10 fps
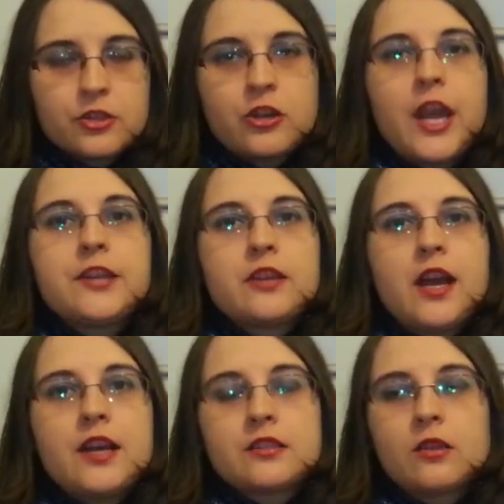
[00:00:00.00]
Try to
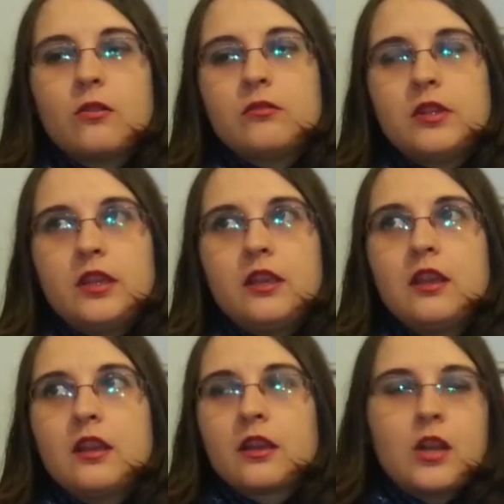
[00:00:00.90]
ask only
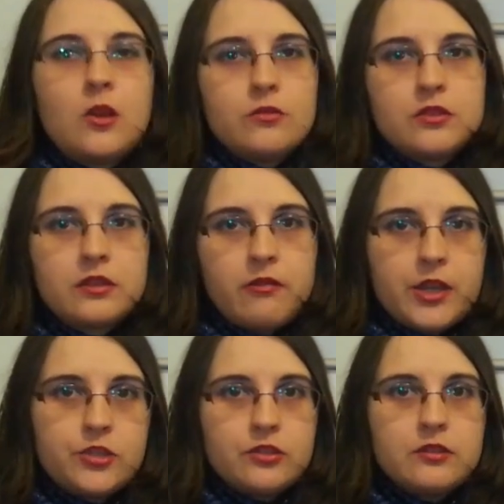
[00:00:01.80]
closed
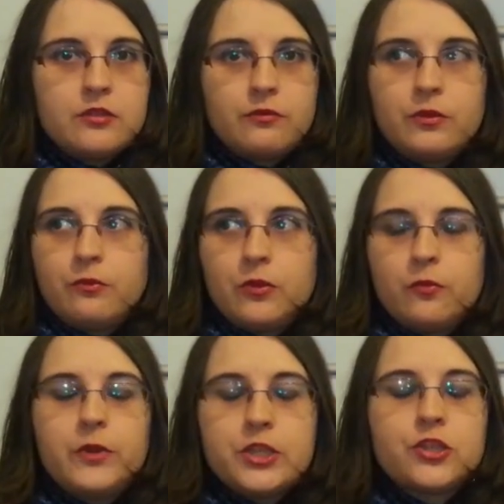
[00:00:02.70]
questions
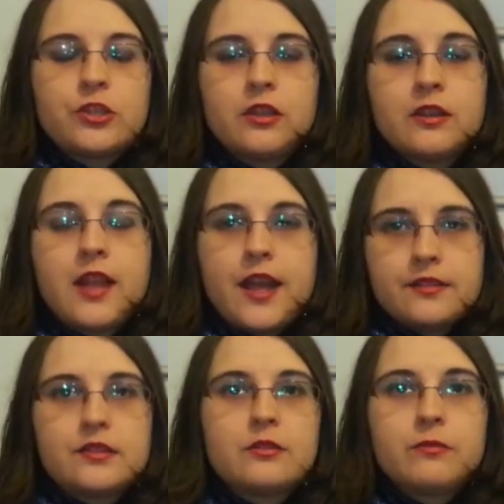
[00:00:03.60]
on which
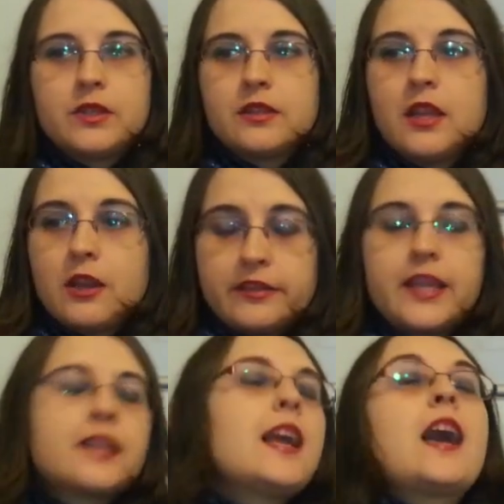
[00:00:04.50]

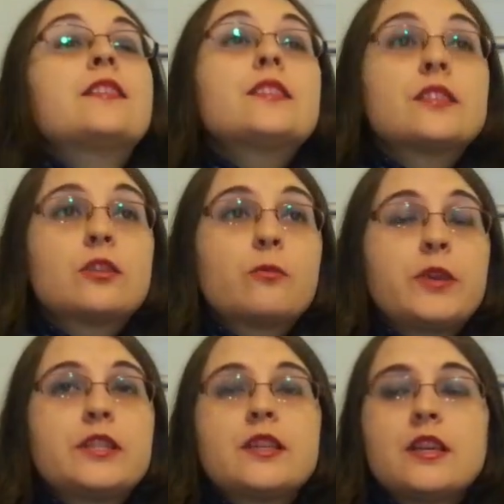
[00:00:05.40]
they can answer
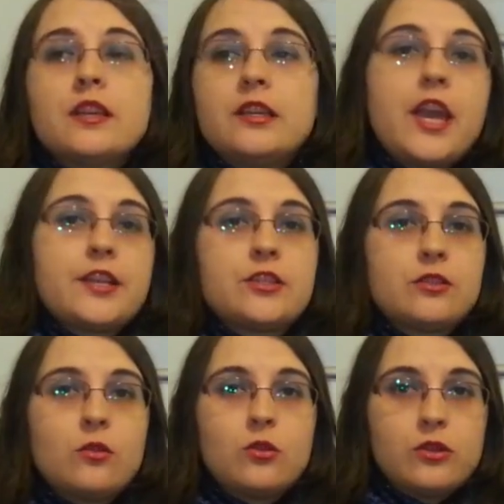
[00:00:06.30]
with yes or